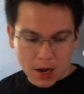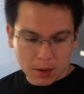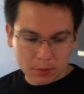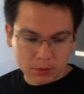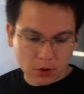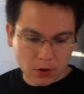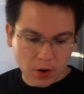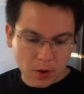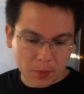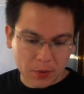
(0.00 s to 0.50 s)

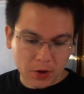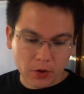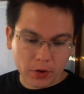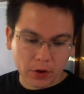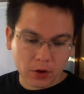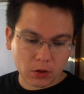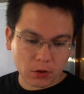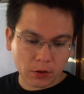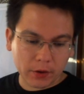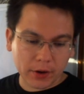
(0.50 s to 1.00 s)
So I've been
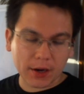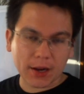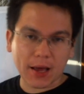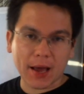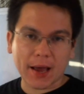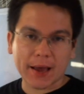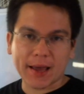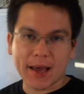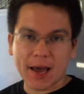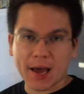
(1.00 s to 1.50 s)
going through it.
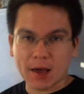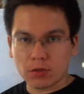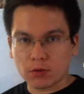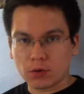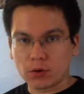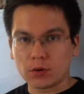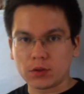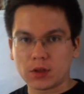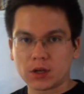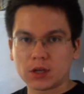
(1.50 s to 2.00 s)
I got
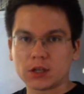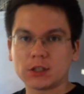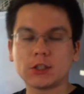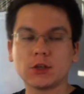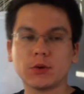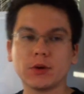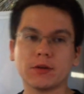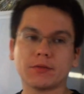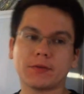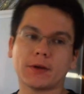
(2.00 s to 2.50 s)
through the
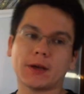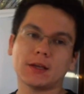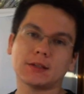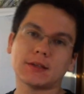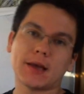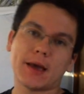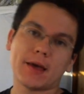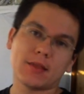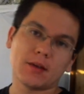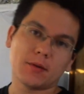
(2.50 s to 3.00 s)
shooting phase
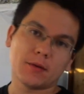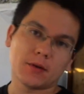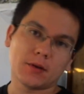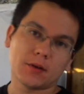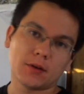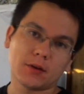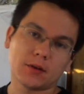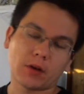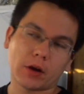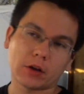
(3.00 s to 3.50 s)
and
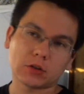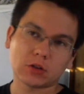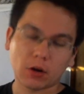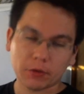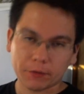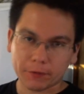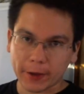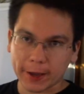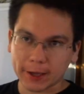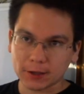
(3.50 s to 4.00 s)
the
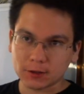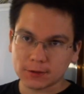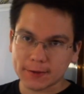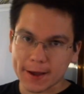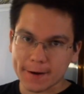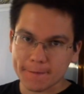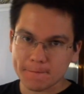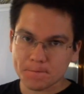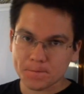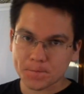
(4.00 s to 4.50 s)
assault phase
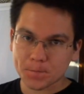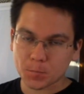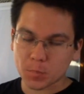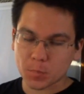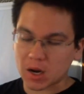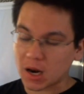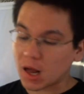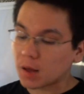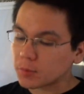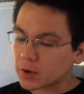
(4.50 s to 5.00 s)
now,
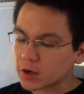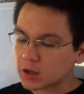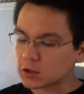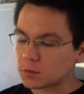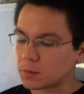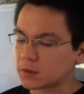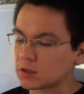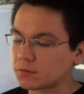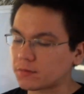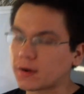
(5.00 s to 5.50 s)
but I'm going to
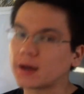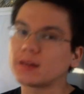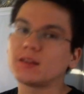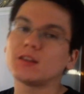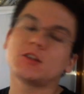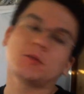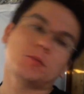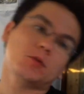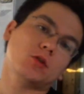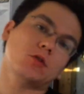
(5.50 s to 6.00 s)
specify
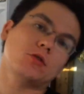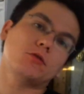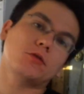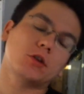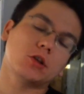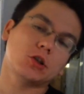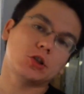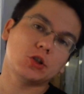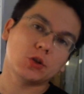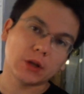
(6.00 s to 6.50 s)
this episode
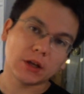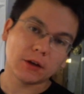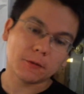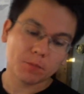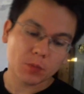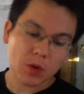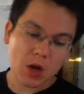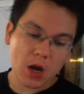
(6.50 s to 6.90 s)
for the shooting.